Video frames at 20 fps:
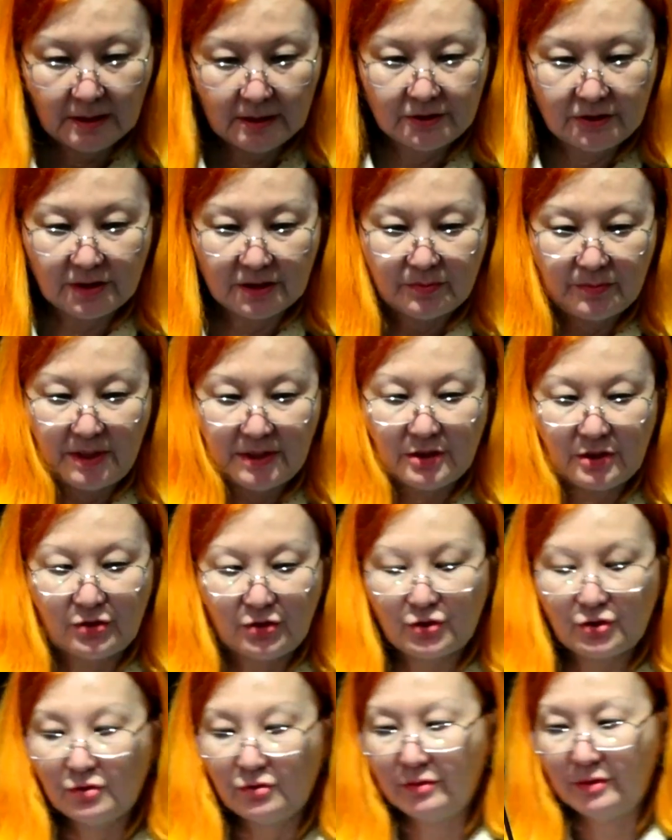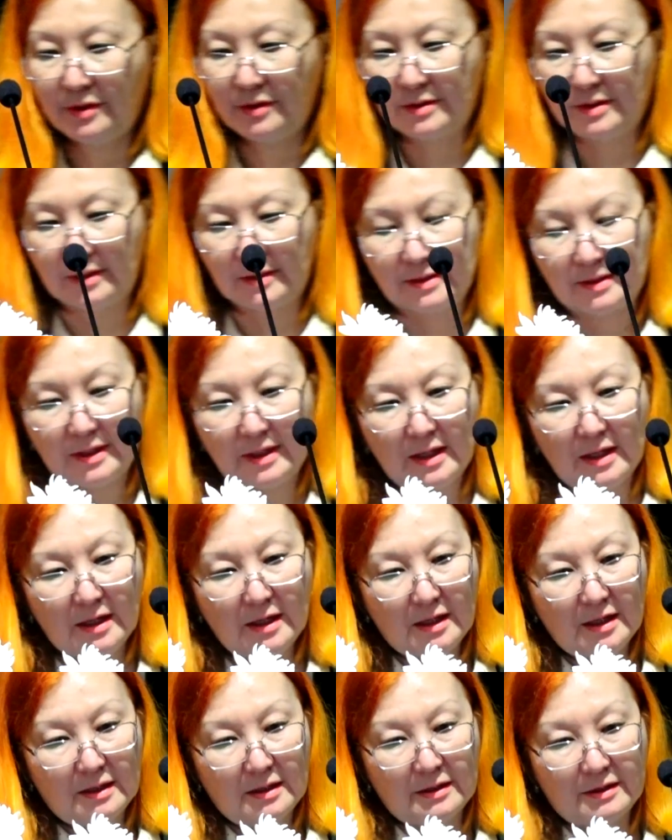Just better to show in this.
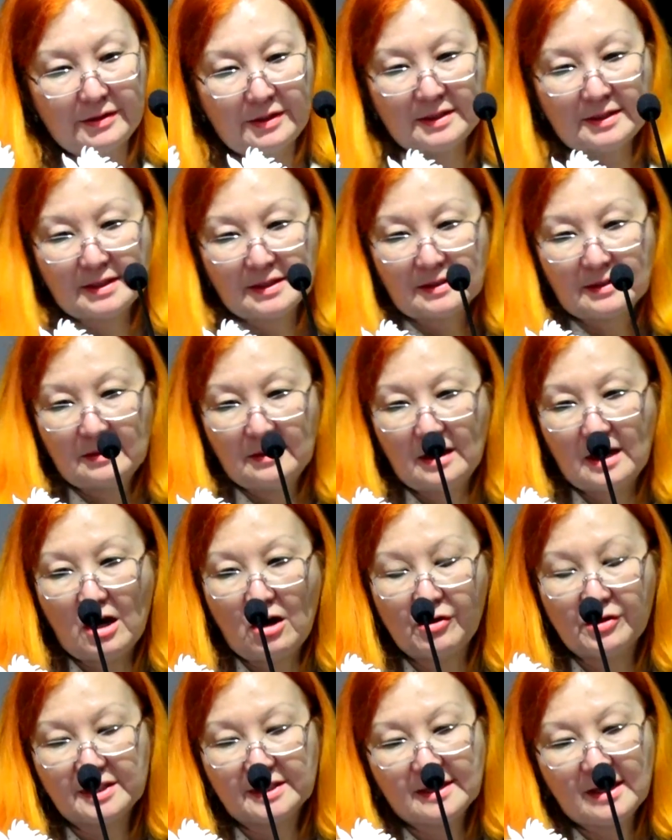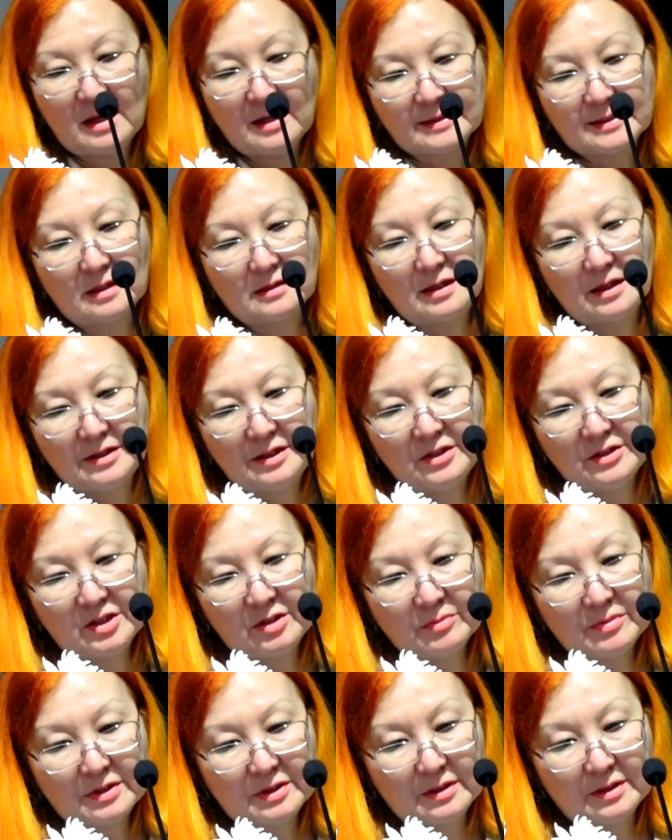This is how Saka
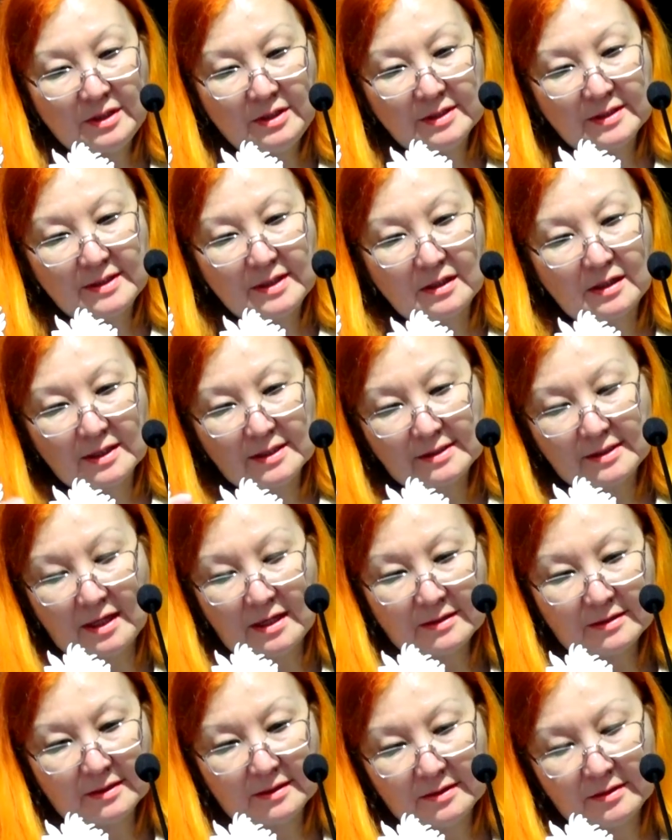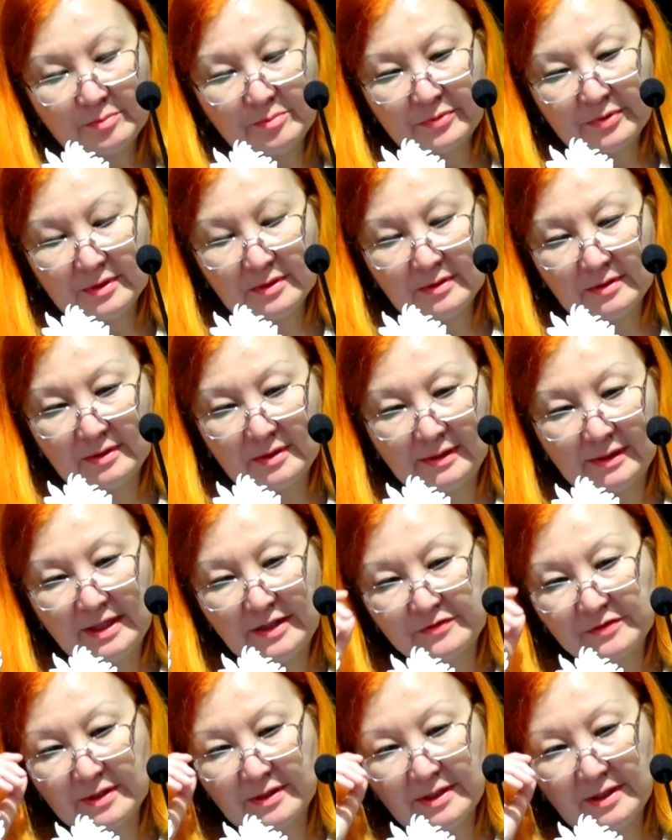kingdoms in Sakastan
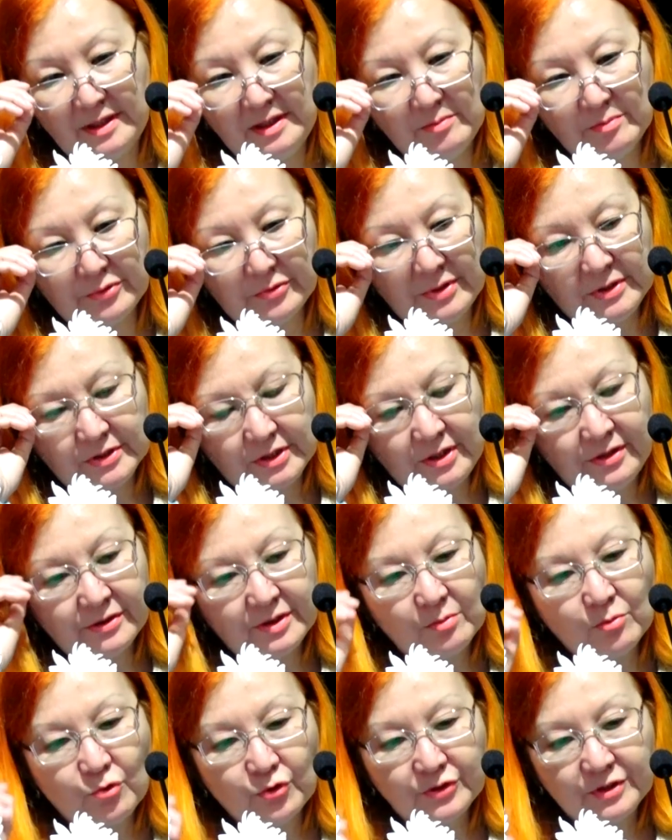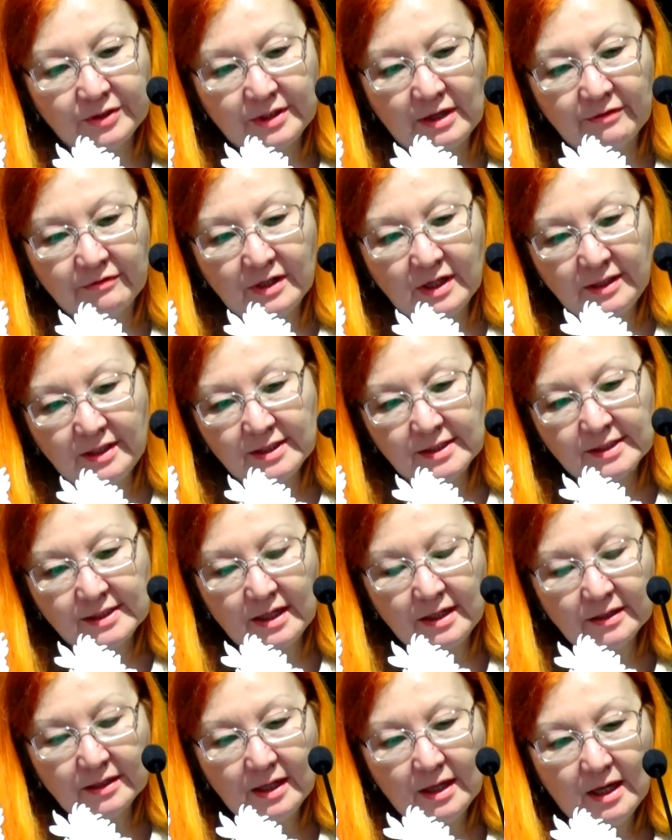left the imprint in the modern
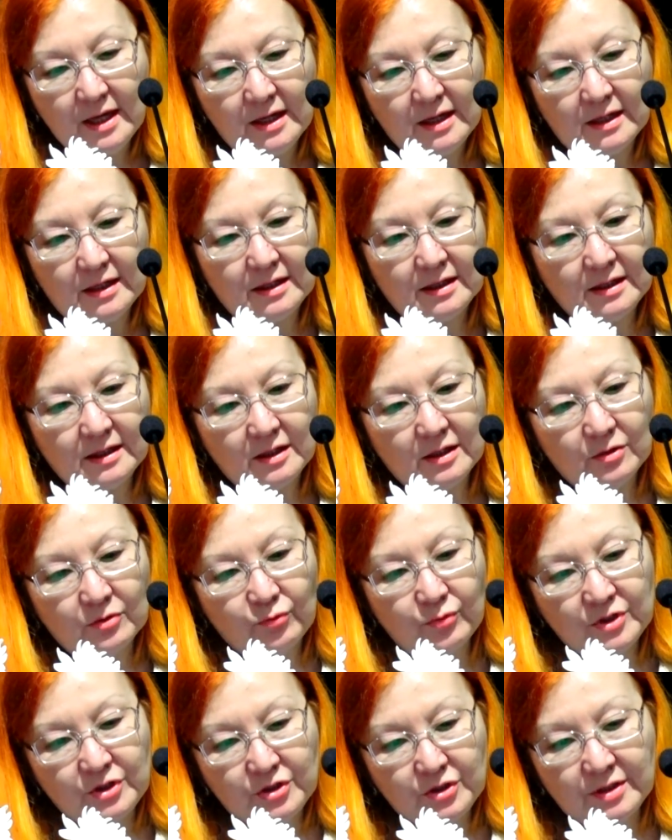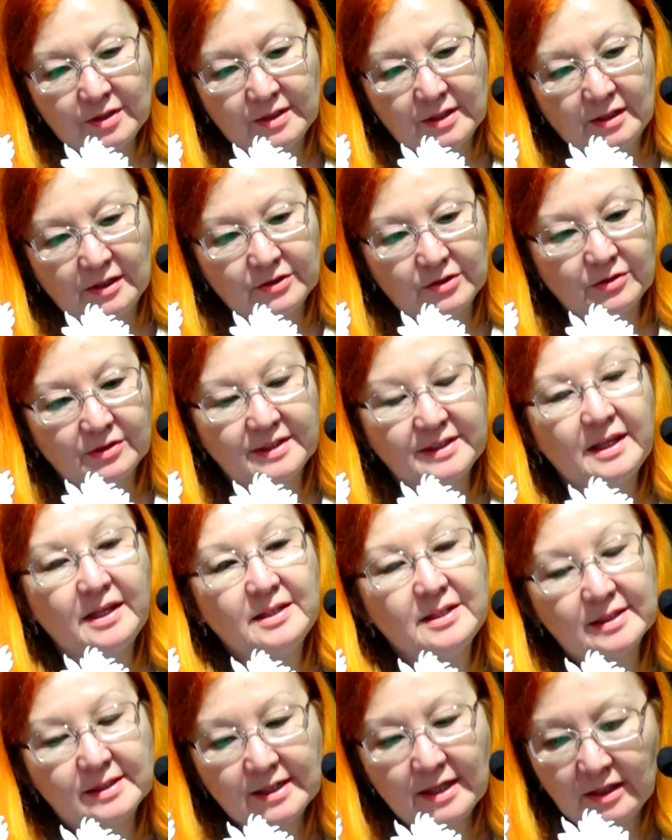Afghanistan, which is also
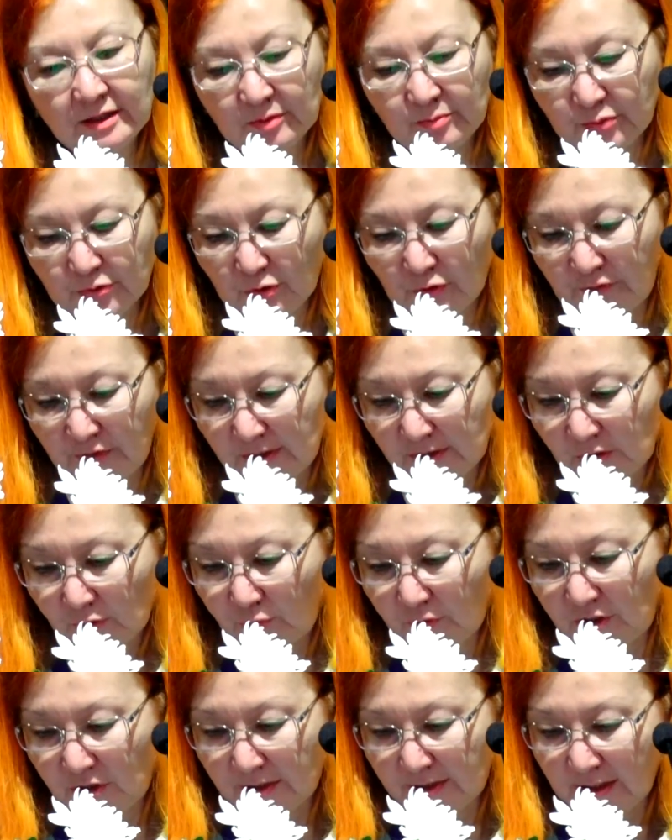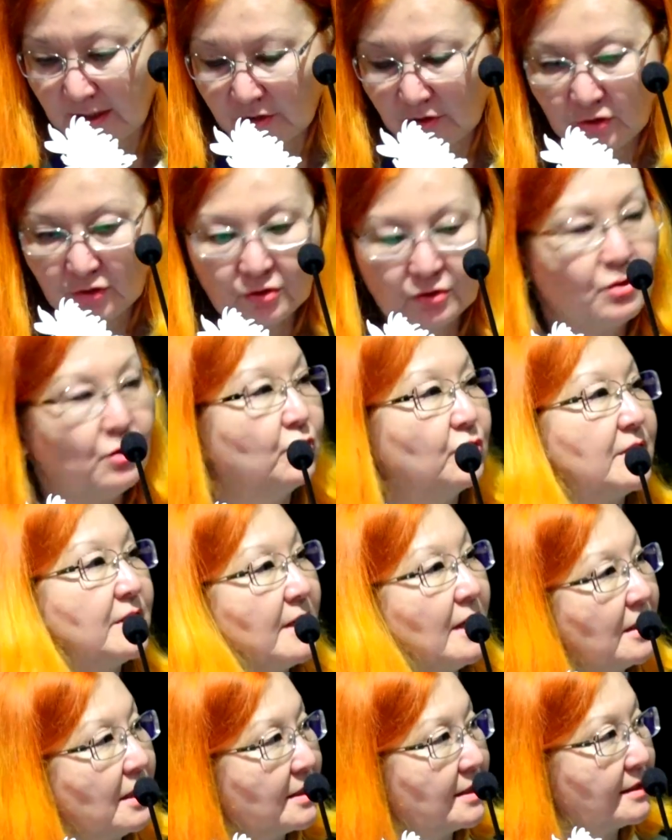Seistan province, which is also called
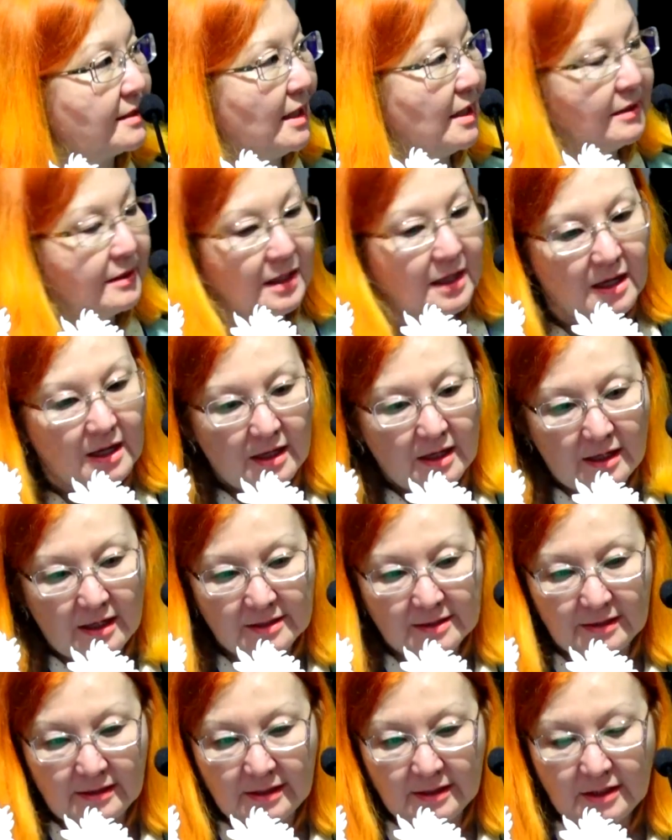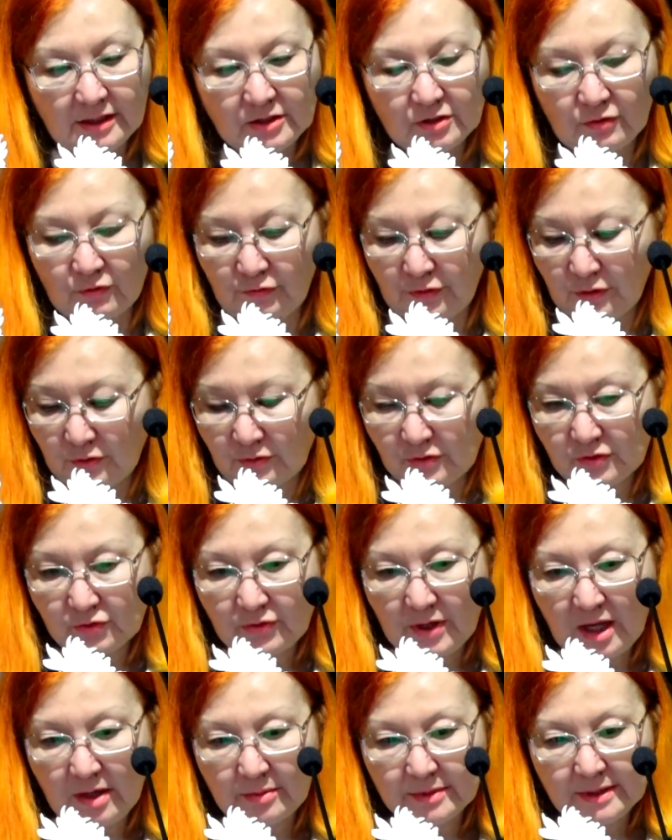Sakastan, as a legacy of those
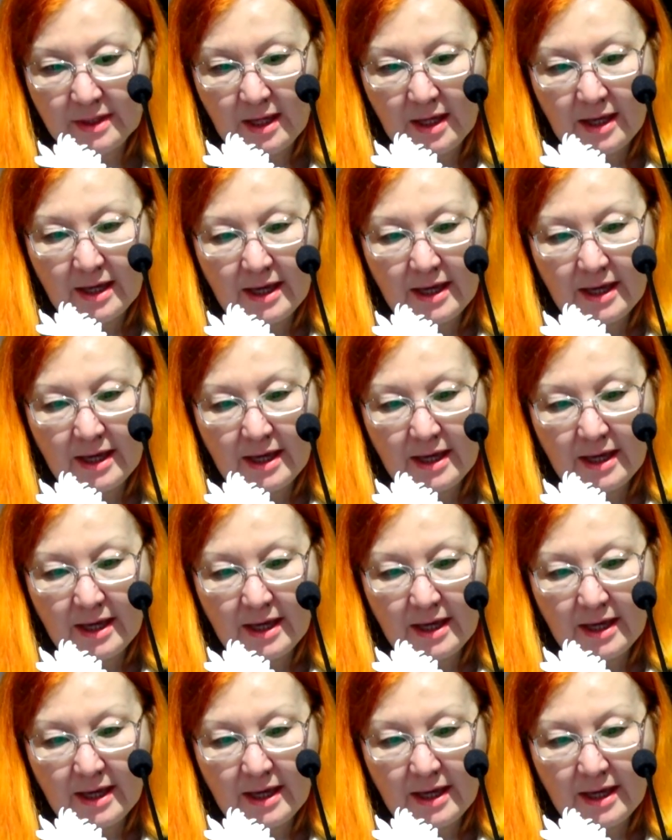tribes.